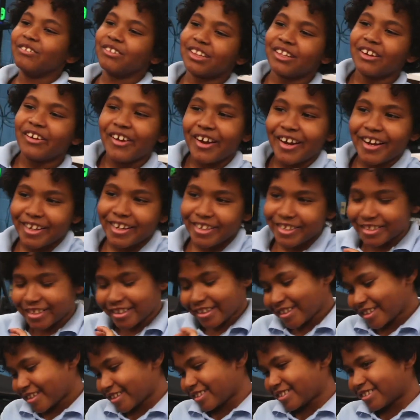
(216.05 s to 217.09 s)
their age
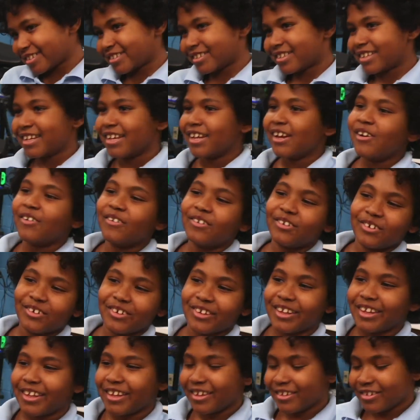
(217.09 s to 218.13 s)
is, where
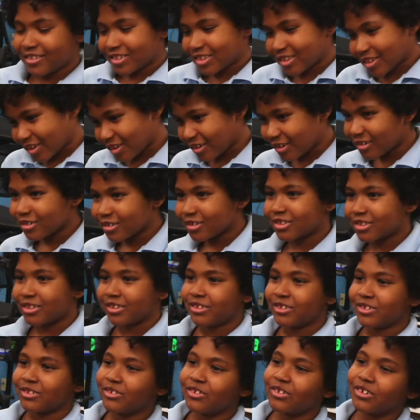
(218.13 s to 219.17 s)
they used to go
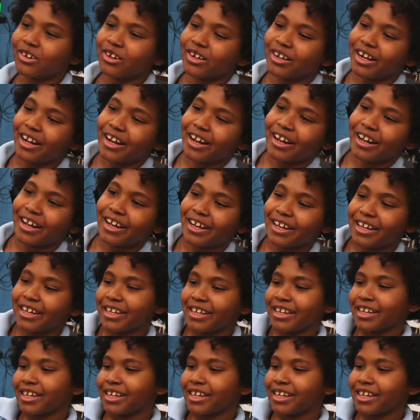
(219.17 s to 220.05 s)
to school at,